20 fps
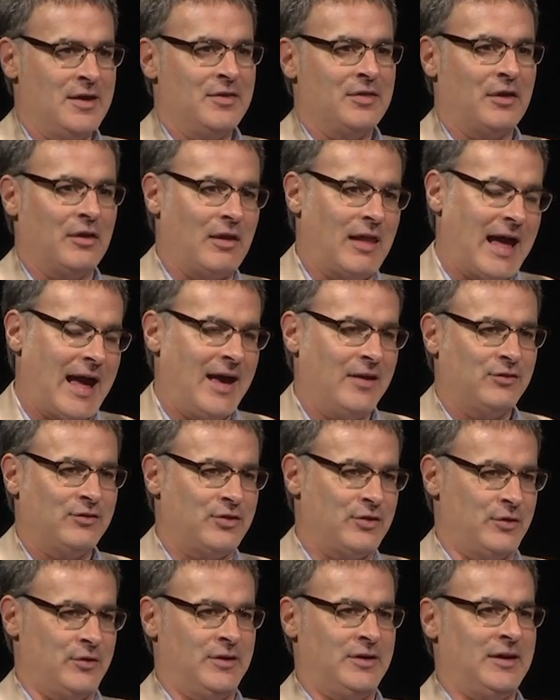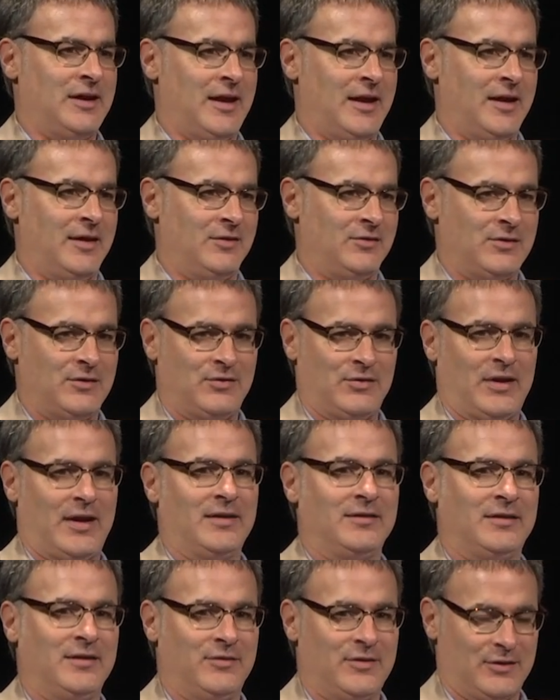the last 30 days of
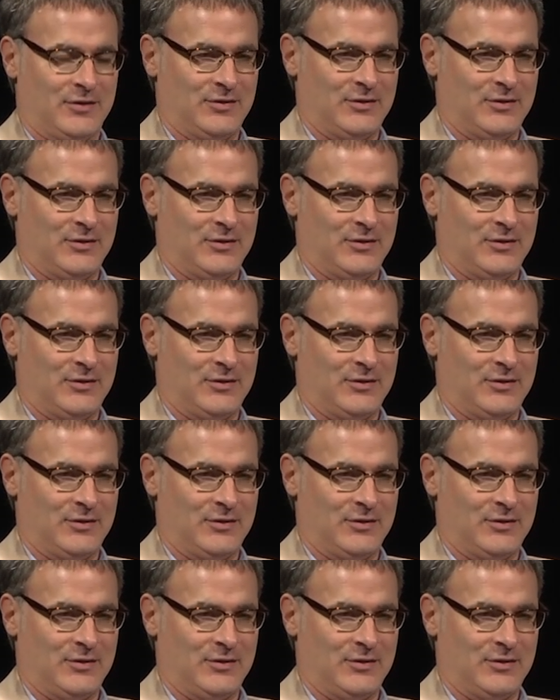scientific